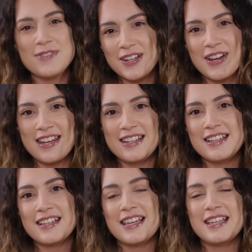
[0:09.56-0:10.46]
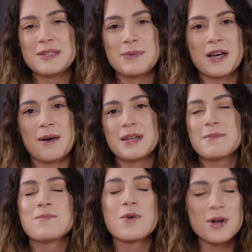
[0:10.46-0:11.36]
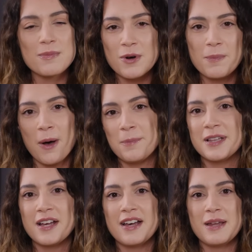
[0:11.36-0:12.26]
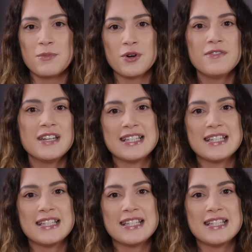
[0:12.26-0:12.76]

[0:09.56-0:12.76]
video editing is becoming more and more popular and more of a